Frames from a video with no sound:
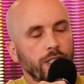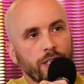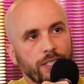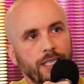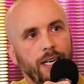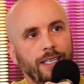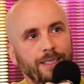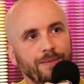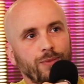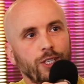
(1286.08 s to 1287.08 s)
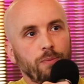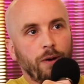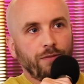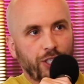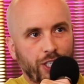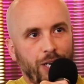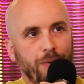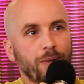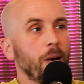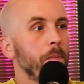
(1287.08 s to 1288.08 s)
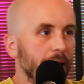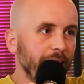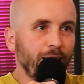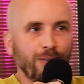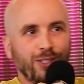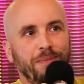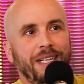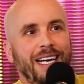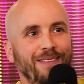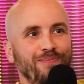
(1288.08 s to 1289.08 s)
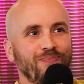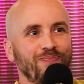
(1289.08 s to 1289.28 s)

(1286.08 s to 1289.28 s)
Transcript: did I say months ago? Bet he owns some of that.